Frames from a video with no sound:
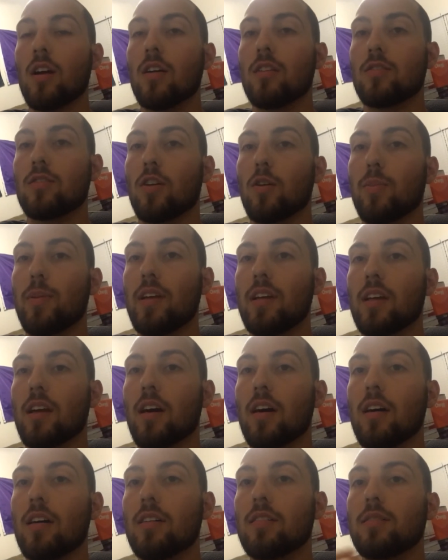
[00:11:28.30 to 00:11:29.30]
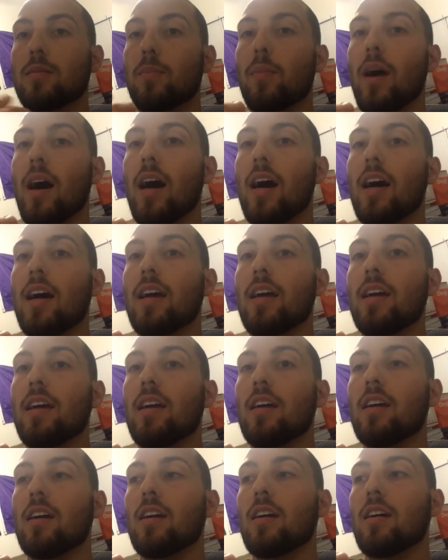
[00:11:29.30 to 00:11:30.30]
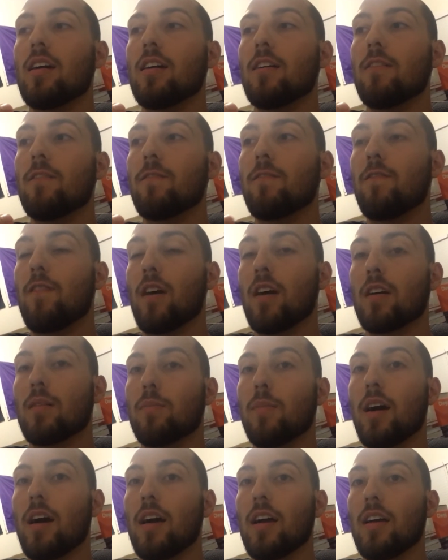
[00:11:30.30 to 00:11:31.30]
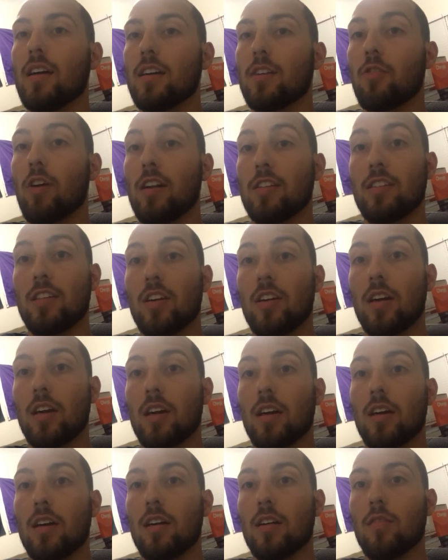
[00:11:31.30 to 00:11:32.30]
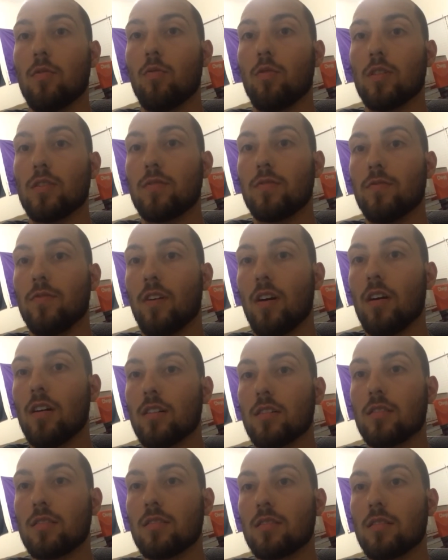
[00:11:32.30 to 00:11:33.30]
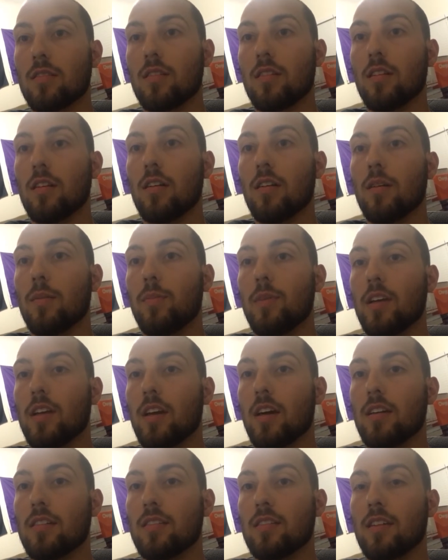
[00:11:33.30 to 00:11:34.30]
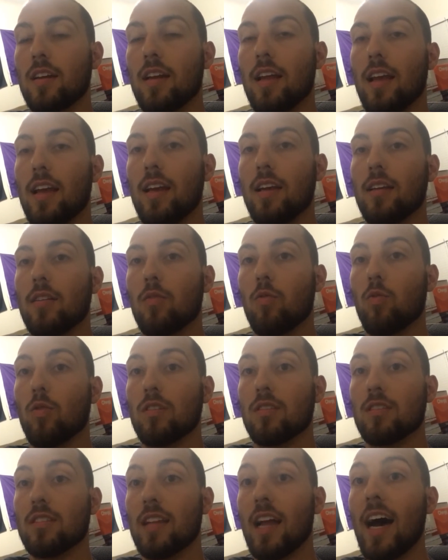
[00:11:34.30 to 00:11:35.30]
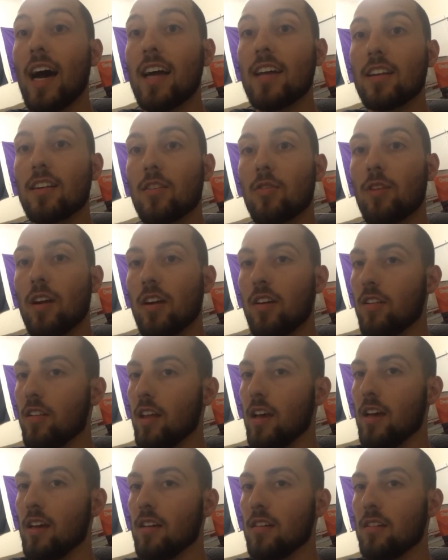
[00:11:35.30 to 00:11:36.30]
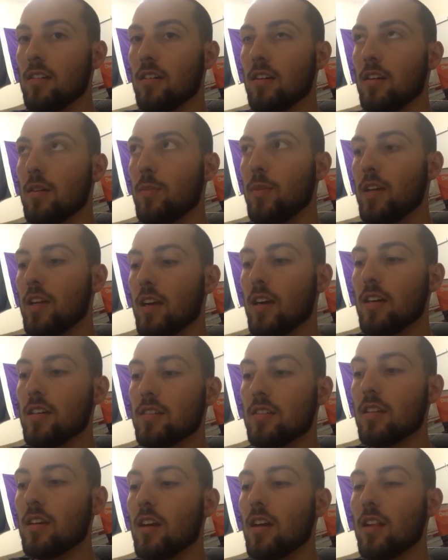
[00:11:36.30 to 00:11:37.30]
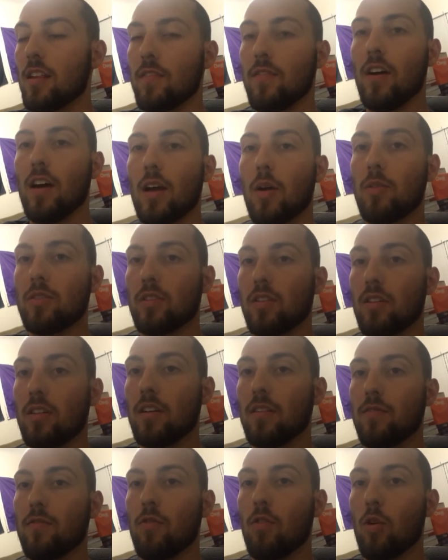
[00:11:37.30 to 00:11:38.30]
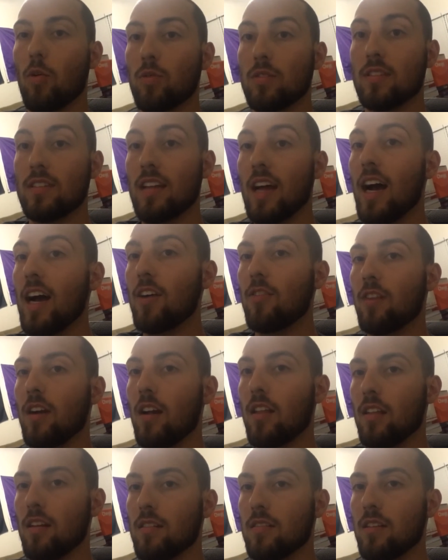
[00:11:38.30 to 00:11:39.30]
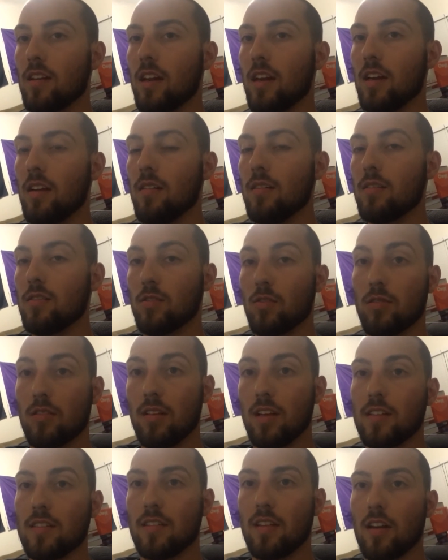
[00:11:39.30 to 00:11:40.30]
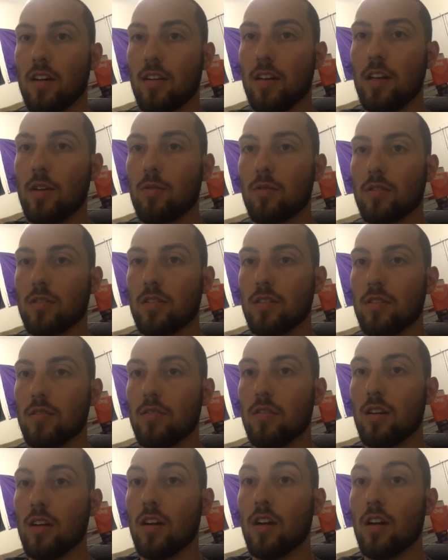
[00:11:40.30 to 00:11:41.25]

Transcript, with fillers: So because my my criteria was false because today was not greater than, or because the value I was looking for was not greater than today, so it's less than or equal to.